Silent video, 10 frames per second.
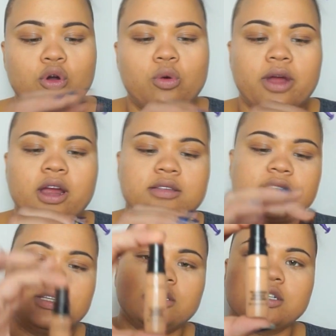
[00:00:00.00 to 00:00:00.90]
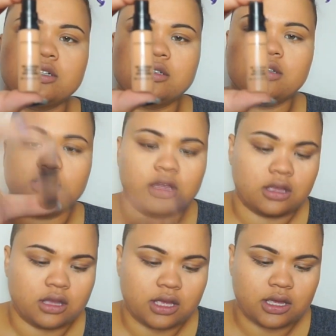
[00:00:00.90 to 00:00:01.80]
Pro Wear Concealer,
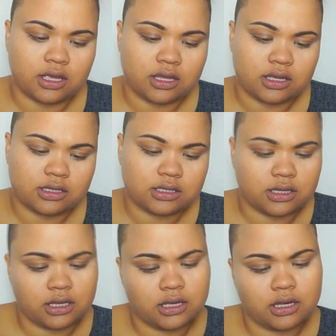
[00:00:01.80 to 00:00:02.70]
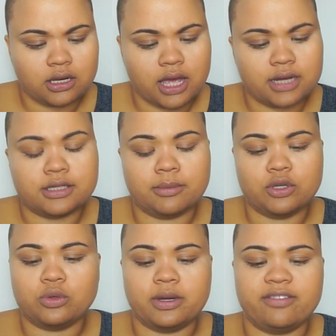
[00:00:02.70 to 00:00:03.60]
and this is in
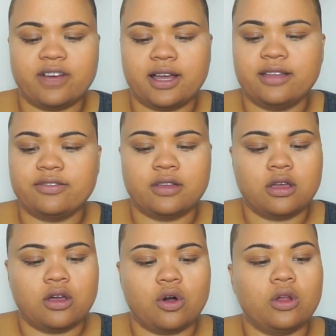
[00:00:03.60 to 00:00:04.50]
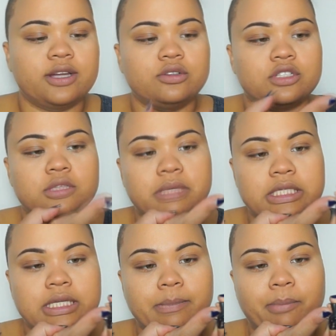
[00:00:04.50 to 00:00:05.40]
NW25. All I do is just
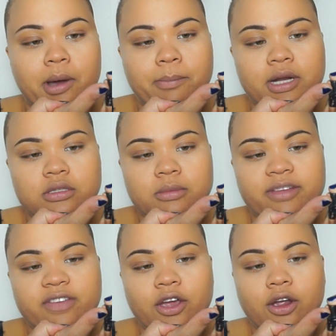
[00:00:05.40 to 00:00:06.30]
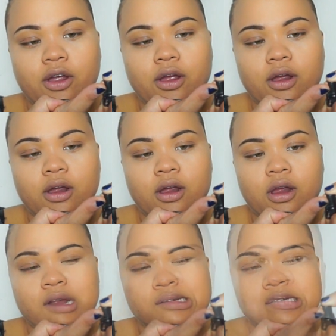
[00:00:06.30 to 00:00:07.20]
basically pump it onto my finger,
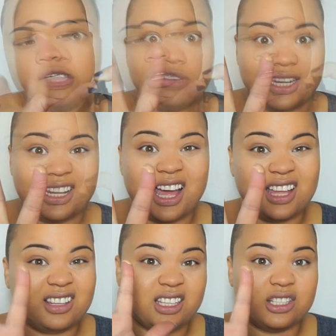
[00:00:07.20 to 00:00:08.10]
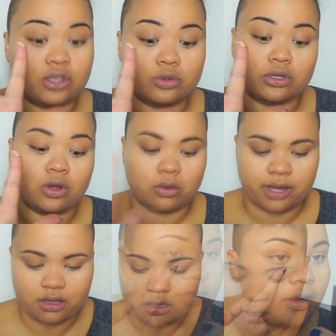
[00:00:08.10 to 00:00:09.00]
and you get a lot. Like this goes a long way.
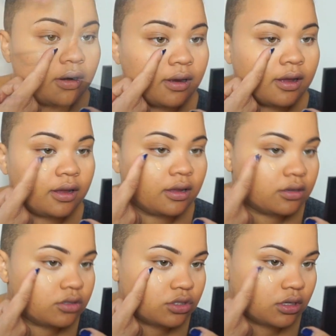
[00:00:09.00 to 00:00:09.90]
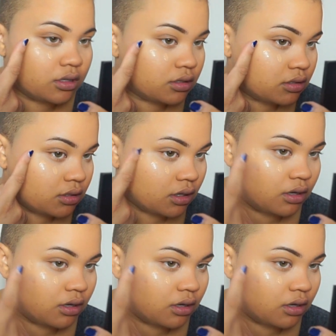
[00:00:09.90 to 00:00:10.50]
My finger, I just.